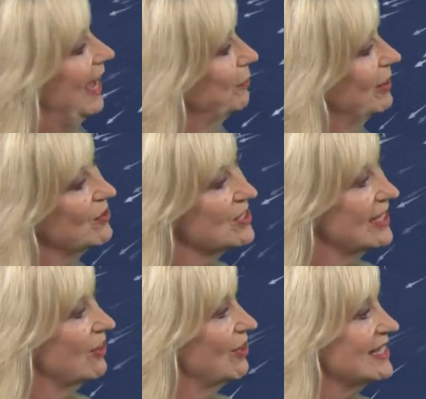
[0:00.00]
And wherever you
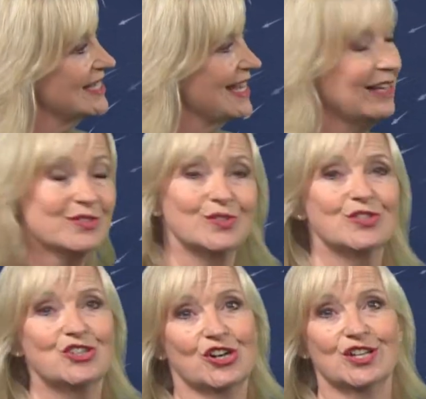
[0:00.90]
see greens and yellows
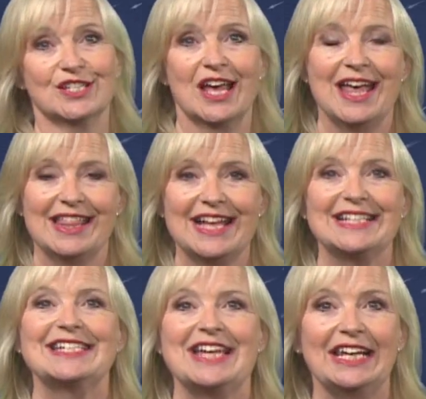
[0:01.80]
on the charts,
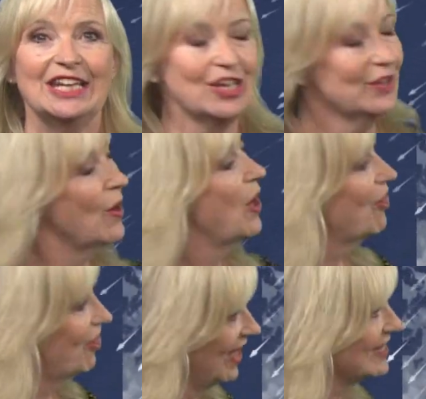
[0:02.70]
that's telling you
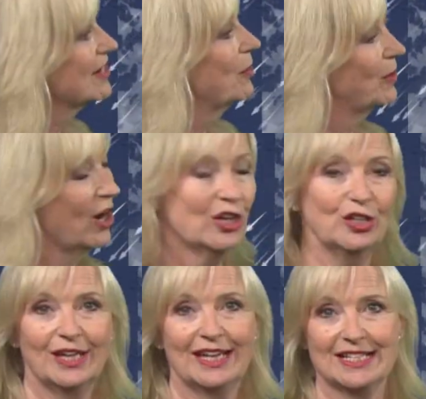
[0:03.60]
that we
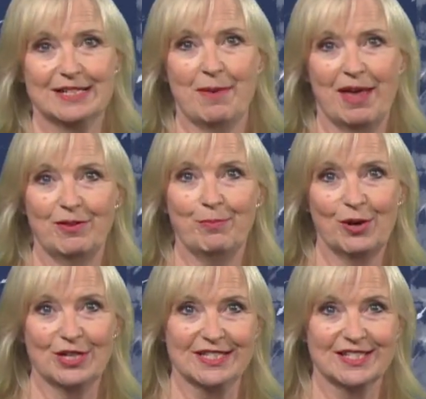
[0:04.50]
are looking at some heavy
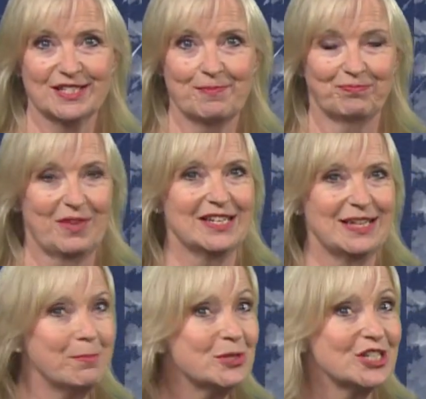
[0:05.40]
bursts. Now,
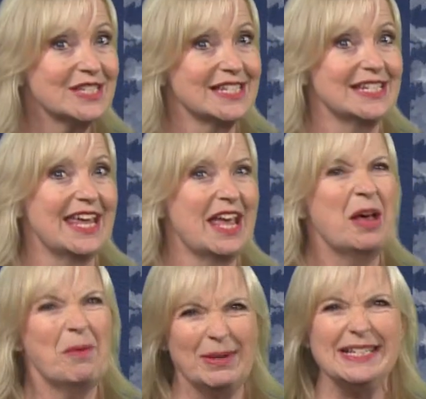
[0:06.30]
temperatures today, a
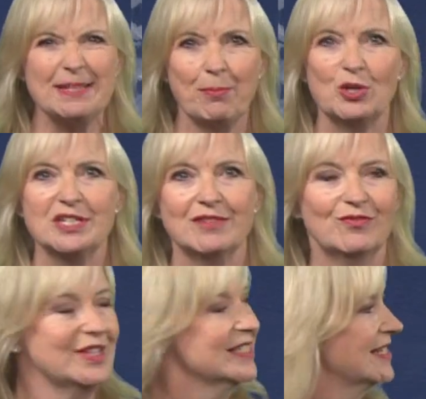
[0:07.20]
bit
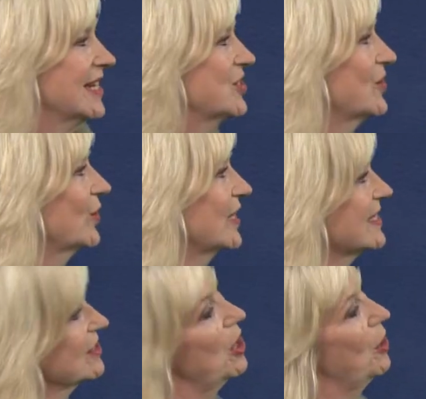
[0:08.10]
disappointing for this stage in
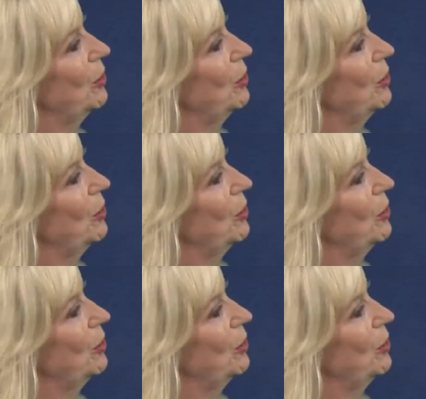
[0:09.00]
August.